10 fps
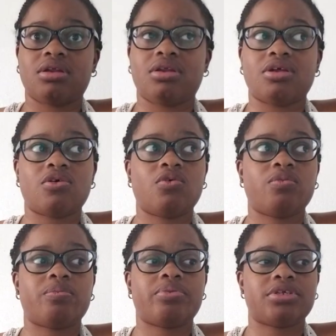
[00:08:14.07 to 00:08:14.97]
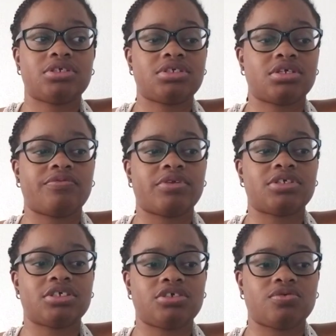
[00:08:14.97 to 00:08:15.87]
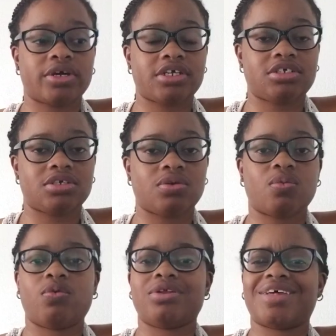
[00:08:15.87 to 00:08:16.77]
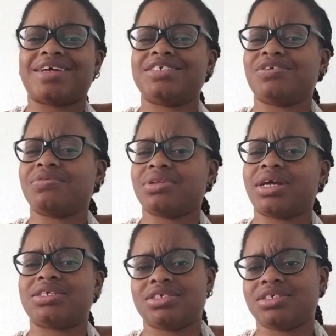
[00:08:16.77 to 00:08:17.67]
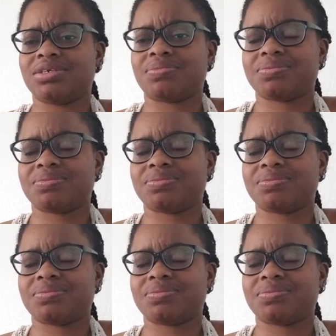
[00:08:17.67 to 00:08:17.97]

don't put yourself in a situation where that's your relationship.